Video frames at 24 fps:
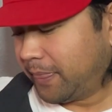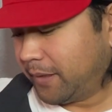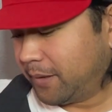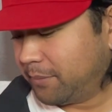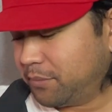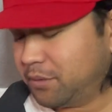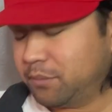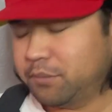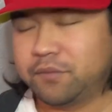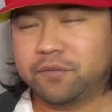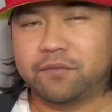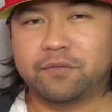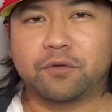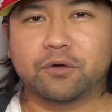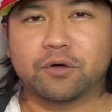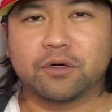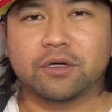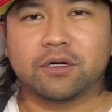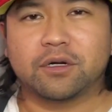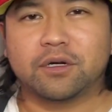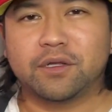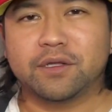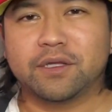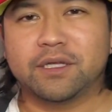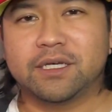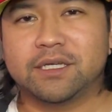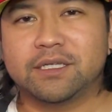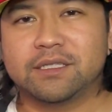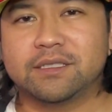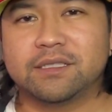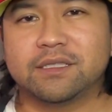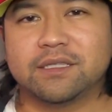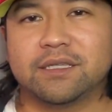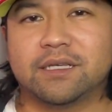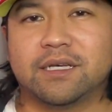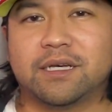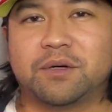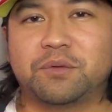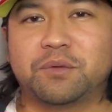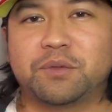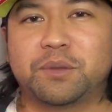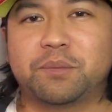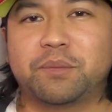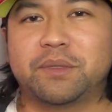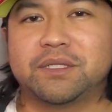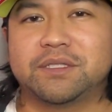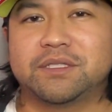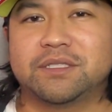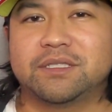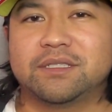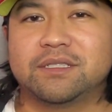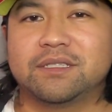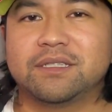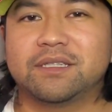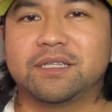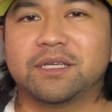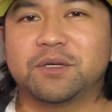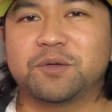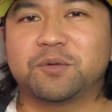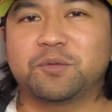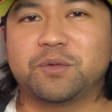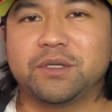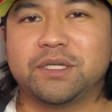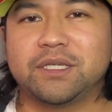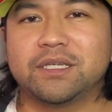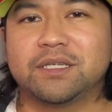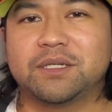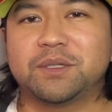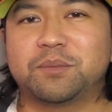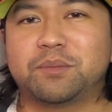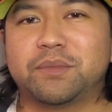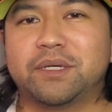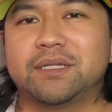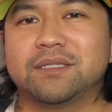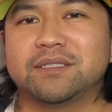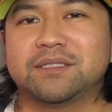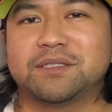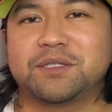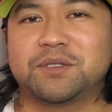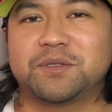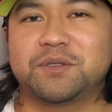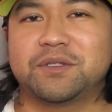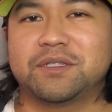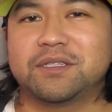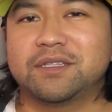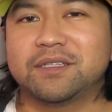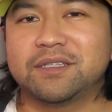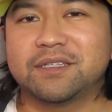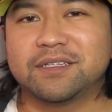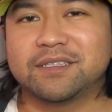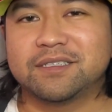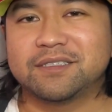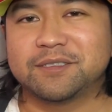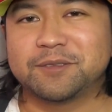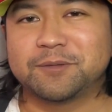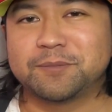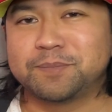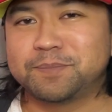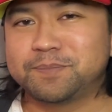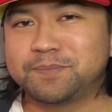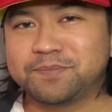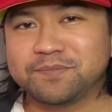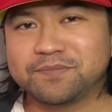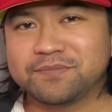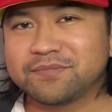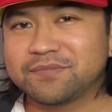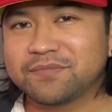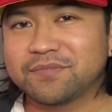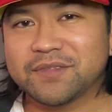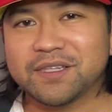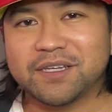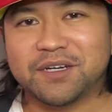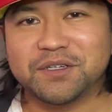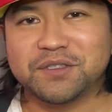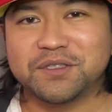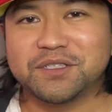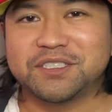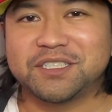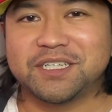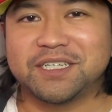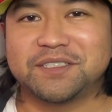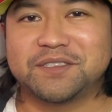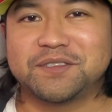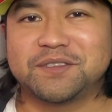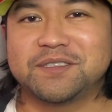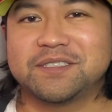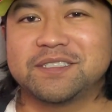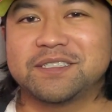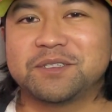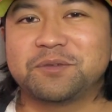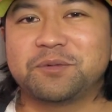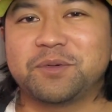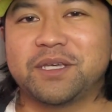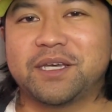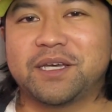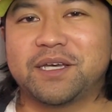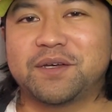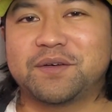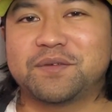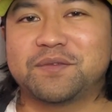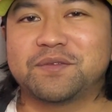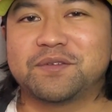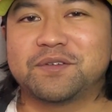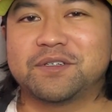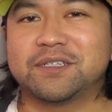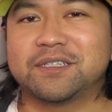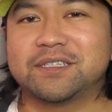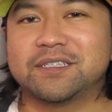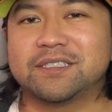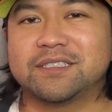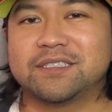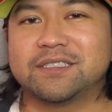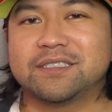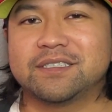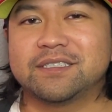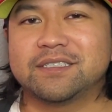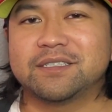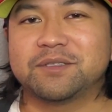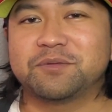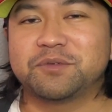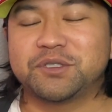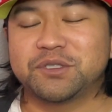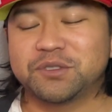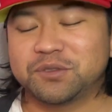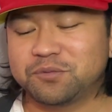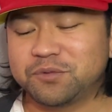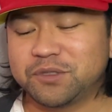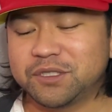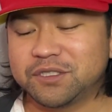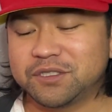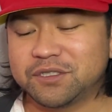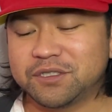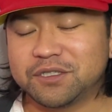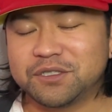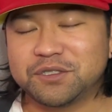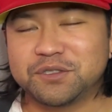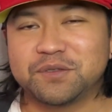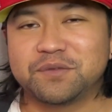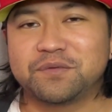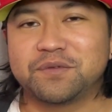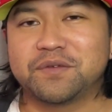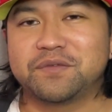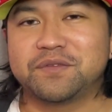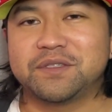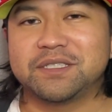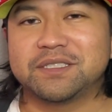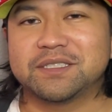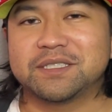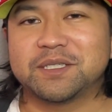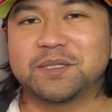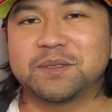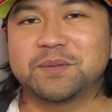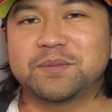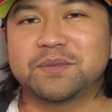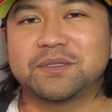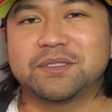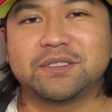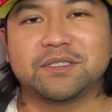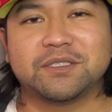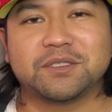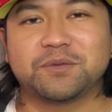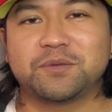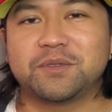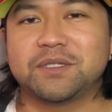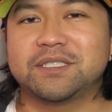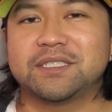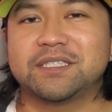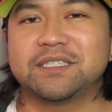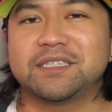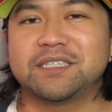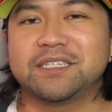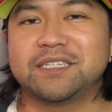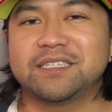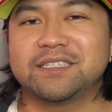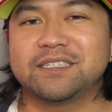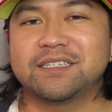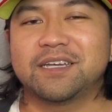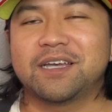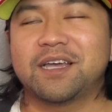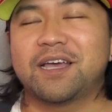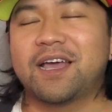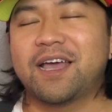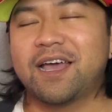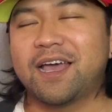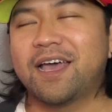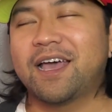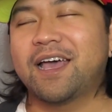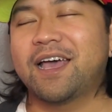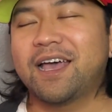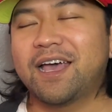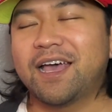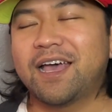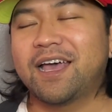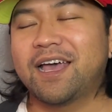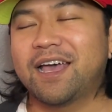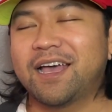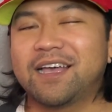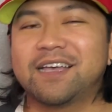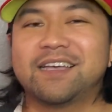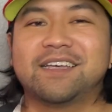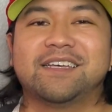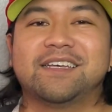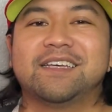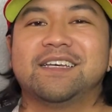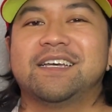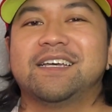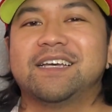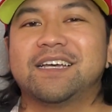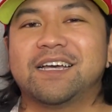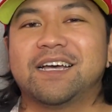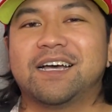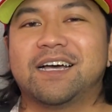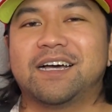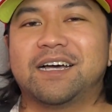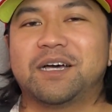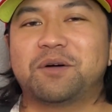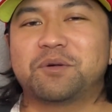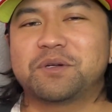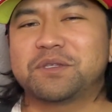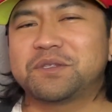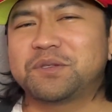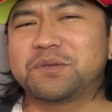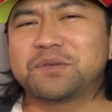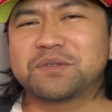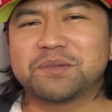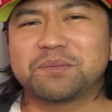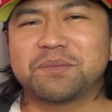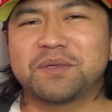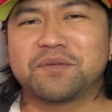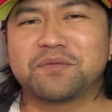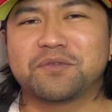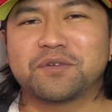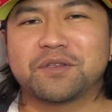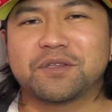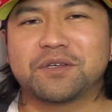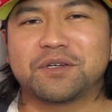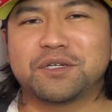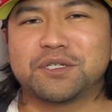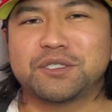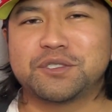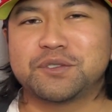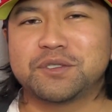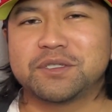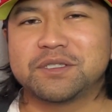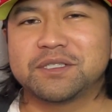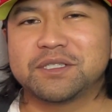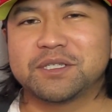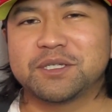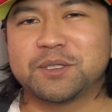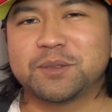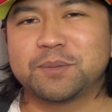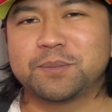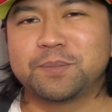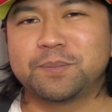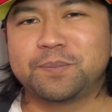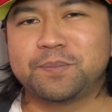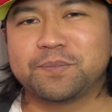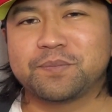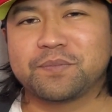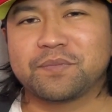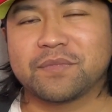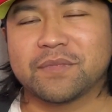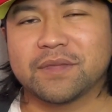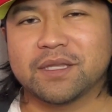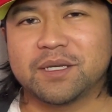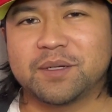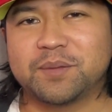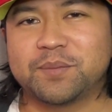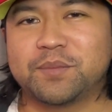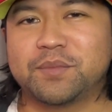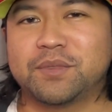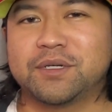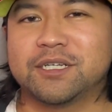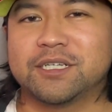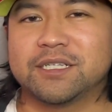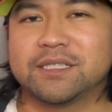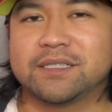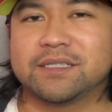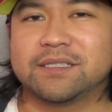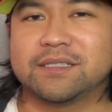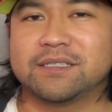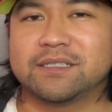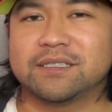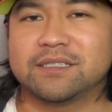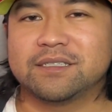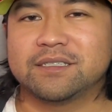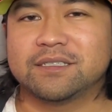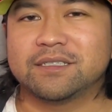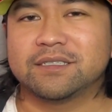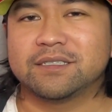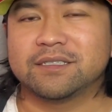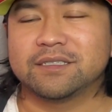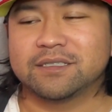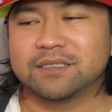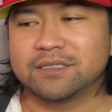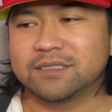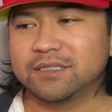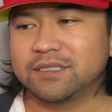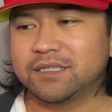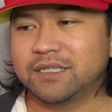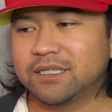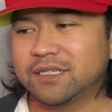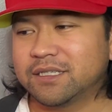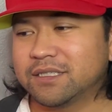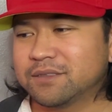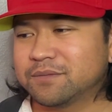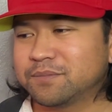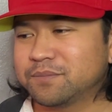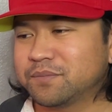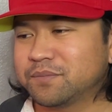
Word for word: But before all that, I want to mention that we hit a milestone in um, on the channel. We have, uh, we just reached 150 subs just recently. I want to do something for the 100 sub, but uh, yeah,